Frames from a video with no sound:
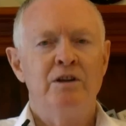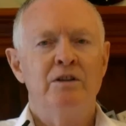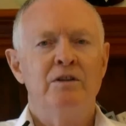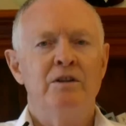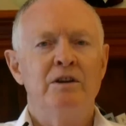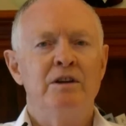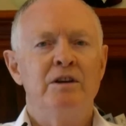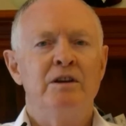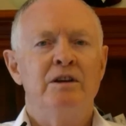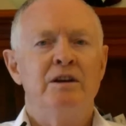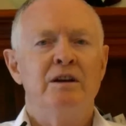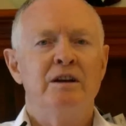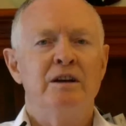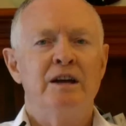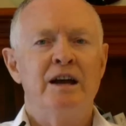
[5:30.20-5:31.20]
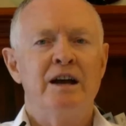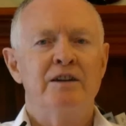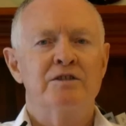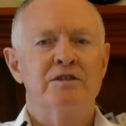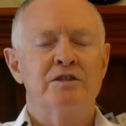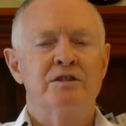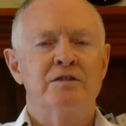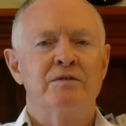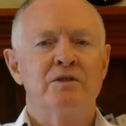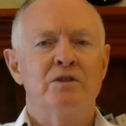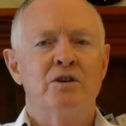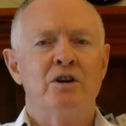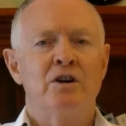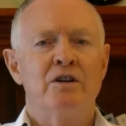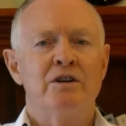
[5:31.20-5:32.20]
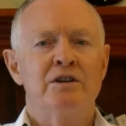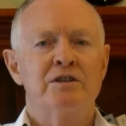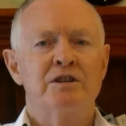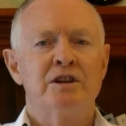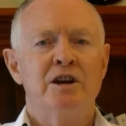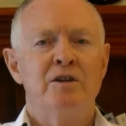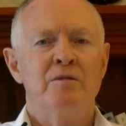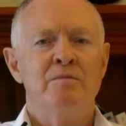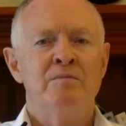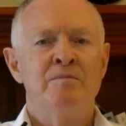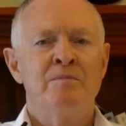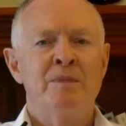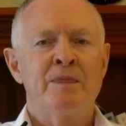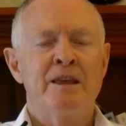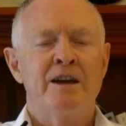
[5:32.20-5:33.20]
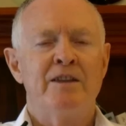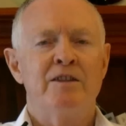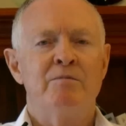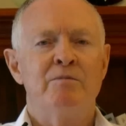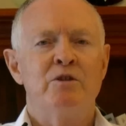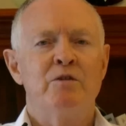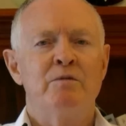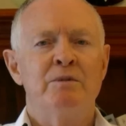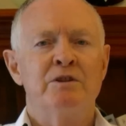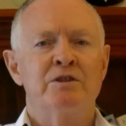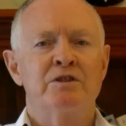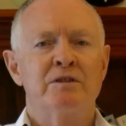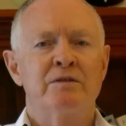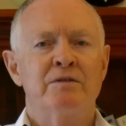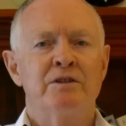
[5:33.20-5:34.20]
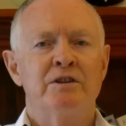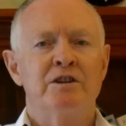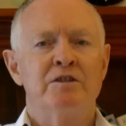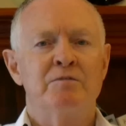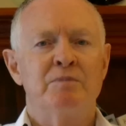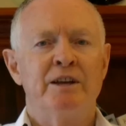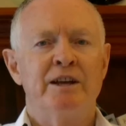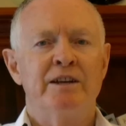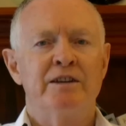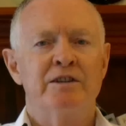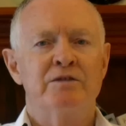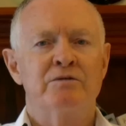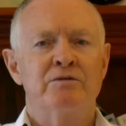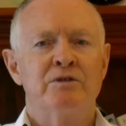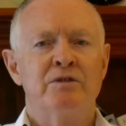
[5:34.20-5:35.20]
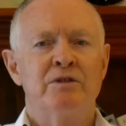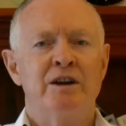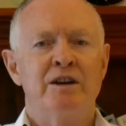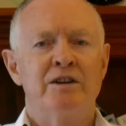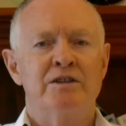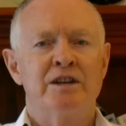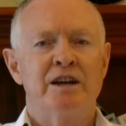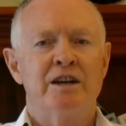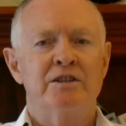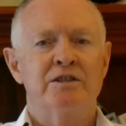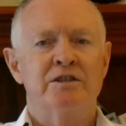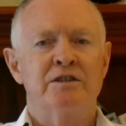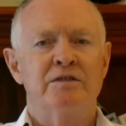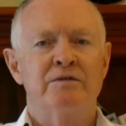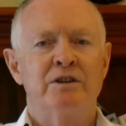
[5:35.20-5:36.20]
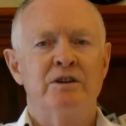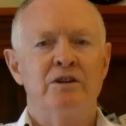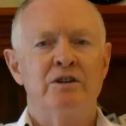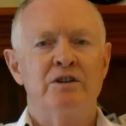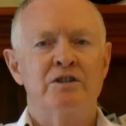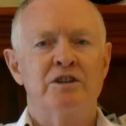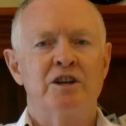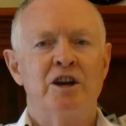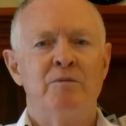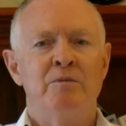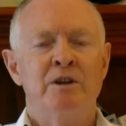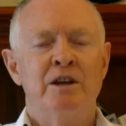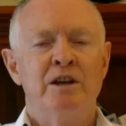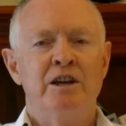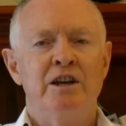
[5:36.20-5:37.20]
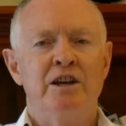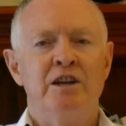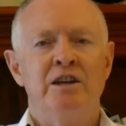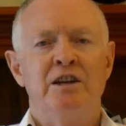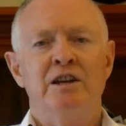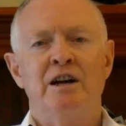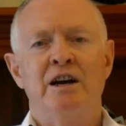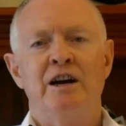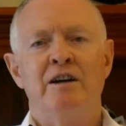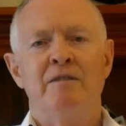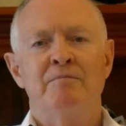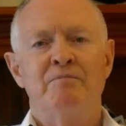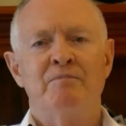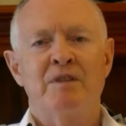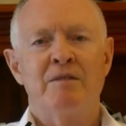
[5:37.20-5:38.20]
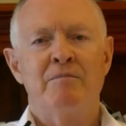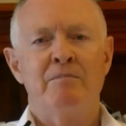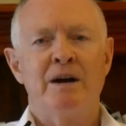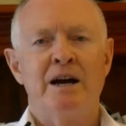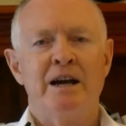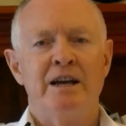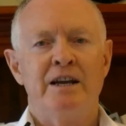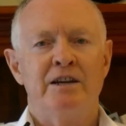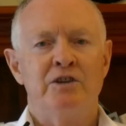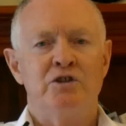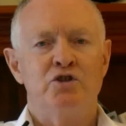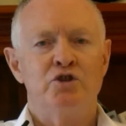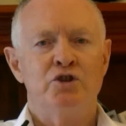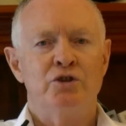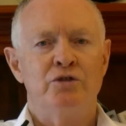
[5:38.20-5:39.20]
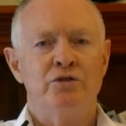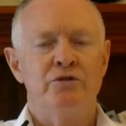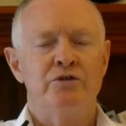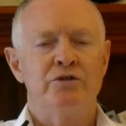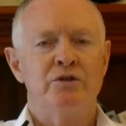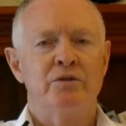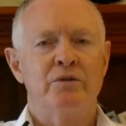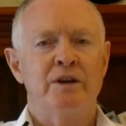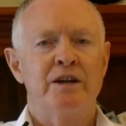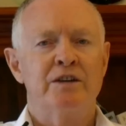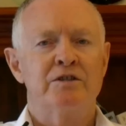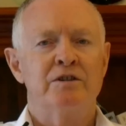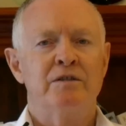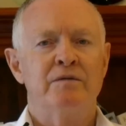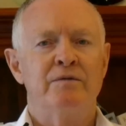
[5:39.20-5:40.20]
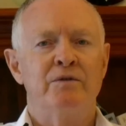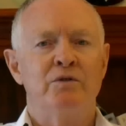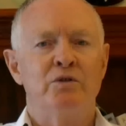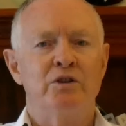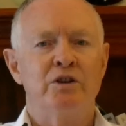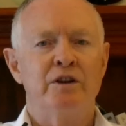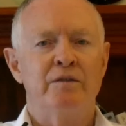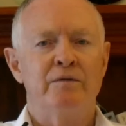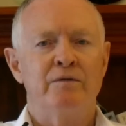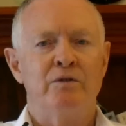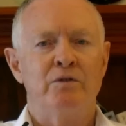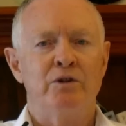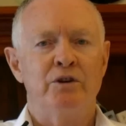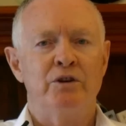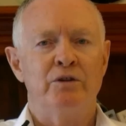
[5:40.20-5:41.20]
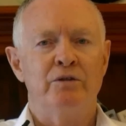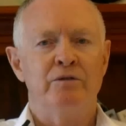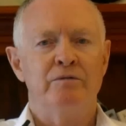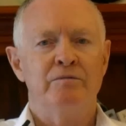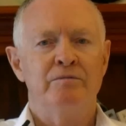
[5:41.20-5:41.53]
the houses of your horoscope and the movements of these planets through those houses of your horoscope in May and June 2014 for you.